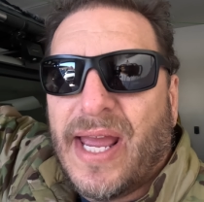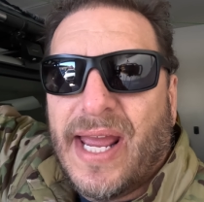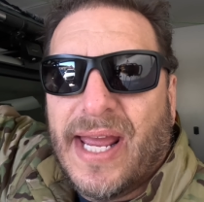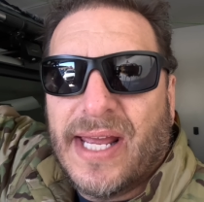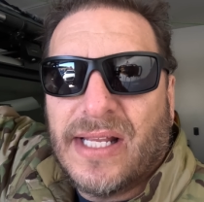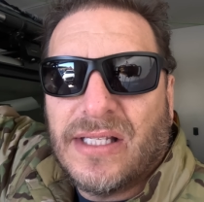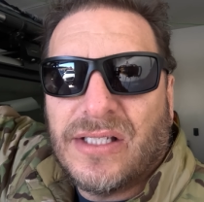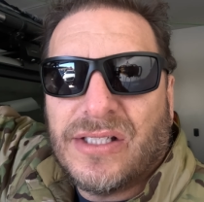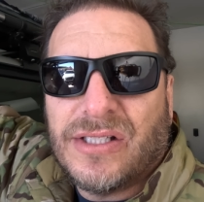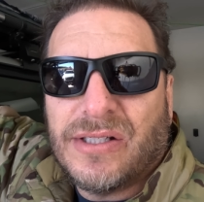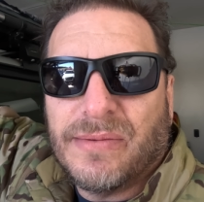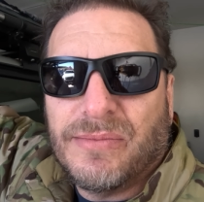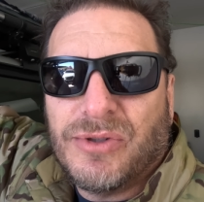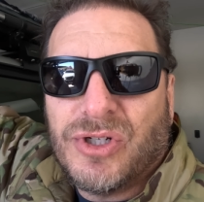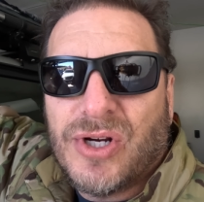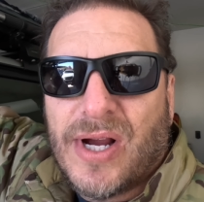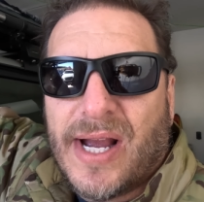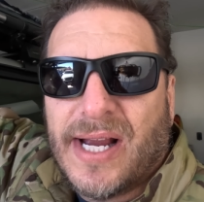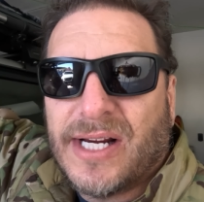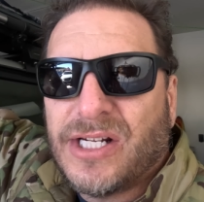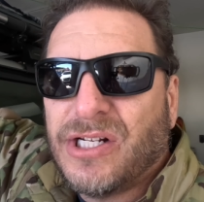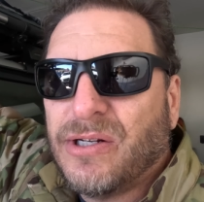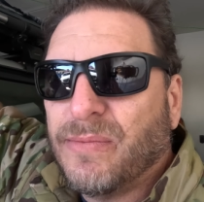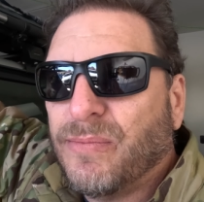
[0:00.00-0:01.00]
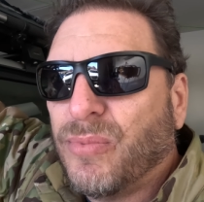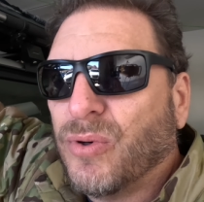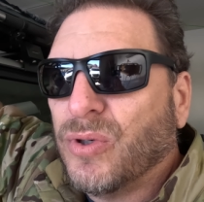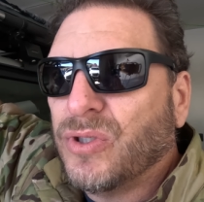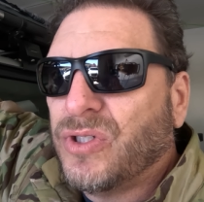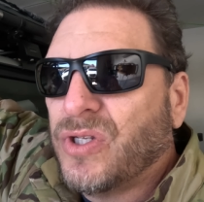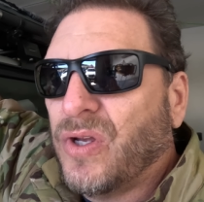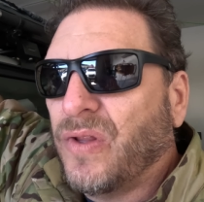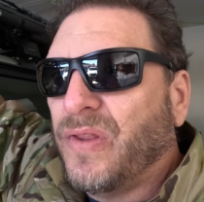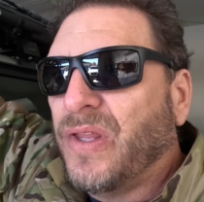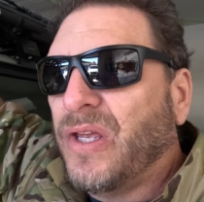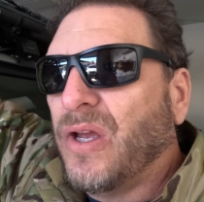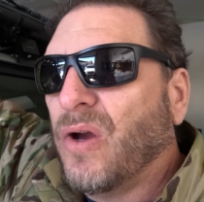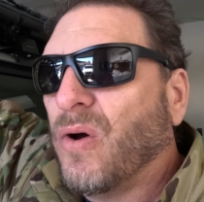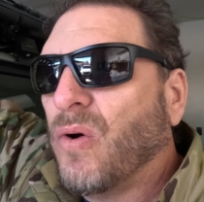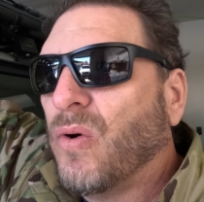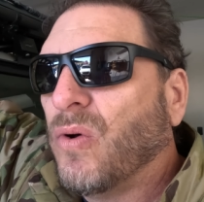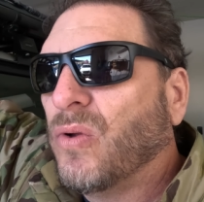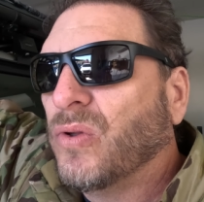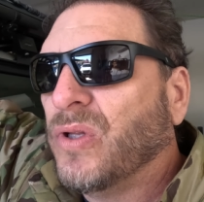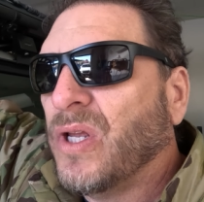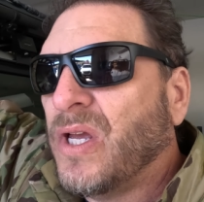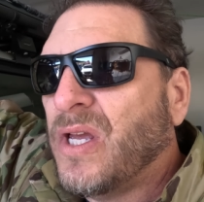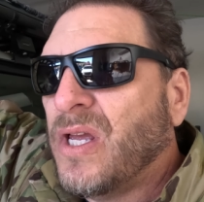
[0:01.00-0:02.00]
and some traction boards on the
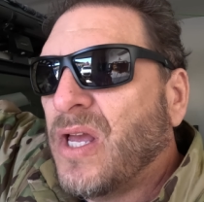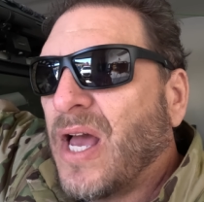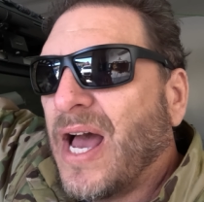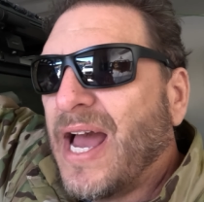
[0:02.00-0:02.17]
old.